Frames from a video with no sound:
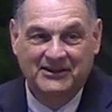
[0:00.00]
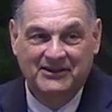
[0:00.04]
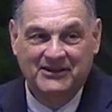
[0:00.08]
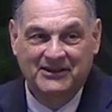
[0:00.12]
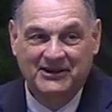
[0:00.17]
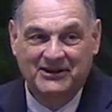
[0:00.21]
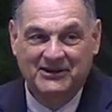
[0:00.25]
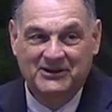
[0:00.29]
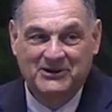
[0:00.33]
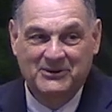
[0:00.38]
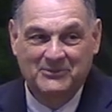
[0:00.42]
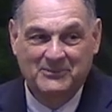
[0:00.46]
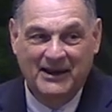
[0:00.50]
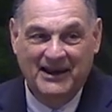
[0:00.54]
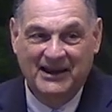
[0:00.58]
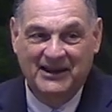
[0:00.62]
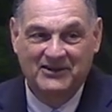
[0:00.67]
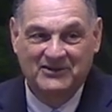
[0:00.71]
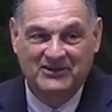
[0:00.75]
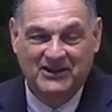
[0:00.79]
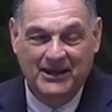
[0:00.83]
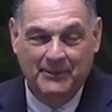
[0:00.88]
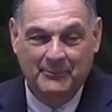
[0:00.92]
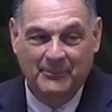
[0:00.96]
to the younger
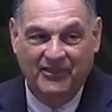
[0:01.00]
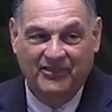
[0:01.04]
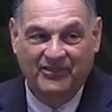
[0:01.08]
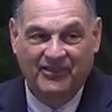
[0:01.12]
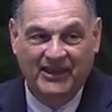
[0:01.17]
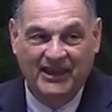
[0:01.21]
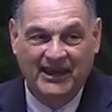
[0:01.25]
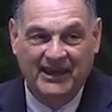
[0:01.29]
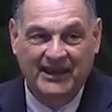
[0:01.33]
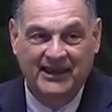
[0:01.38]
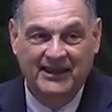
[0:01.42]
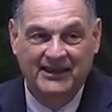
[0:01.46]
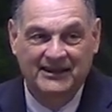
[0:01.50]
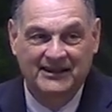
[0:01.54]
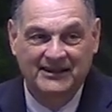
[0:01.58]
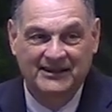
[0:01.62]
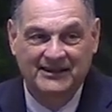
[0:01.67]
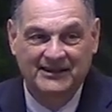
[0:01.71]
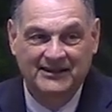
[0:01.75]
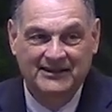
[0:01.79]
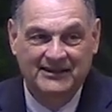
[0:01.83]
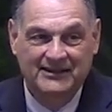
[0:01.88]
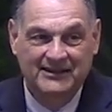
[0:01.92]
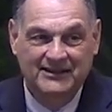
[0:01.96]
man
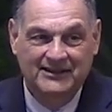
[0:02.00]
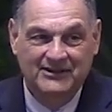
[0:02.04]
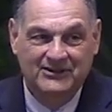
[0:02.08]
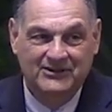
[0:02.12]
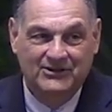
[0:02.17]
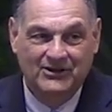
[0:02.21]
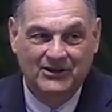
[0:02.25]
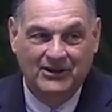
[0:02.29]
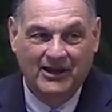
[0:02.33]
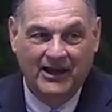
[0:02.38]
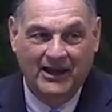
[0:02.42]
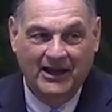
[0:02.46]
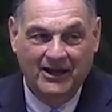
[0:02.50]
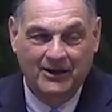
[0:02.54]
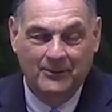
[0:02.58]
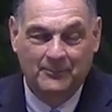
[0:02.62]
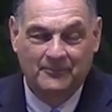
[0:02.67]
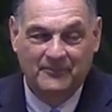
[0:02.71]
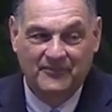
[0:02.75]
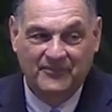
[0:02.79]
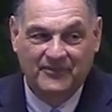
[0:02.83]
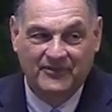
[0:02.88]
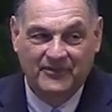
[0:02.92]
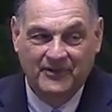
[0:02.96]
Timothy to
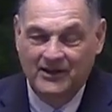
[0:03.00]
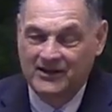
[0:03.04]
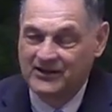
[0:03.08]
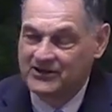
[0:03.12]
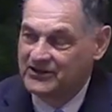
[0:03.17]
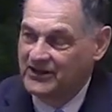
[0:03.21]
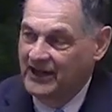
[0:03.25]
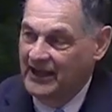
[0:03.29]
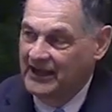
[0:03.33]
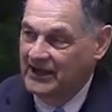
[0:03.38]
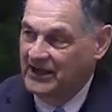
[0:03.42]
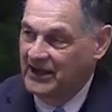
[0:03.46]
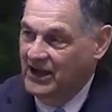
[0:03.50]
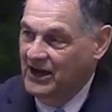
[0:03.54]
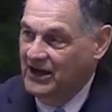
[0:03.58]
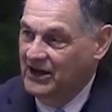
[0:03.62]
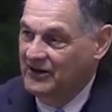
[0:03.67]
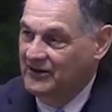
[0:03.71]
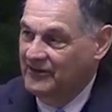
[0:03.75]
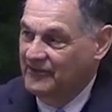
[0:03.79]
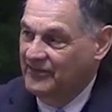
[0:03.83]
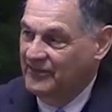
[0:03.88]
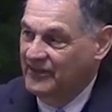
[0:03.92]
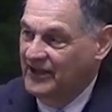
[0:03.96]
help take
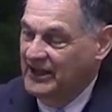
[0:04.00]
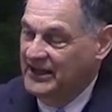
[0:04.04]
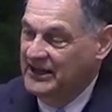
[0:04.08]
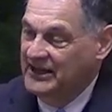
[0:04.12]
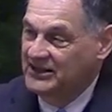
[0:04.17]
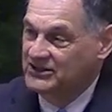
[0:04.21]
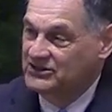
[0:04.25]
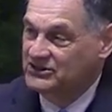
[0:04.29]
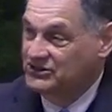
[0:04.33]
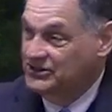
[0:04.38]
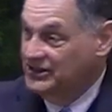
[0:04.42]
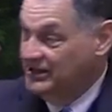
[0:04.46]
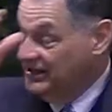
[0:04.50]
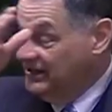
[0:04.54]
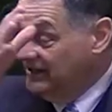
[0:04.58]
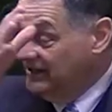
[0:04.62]
care of things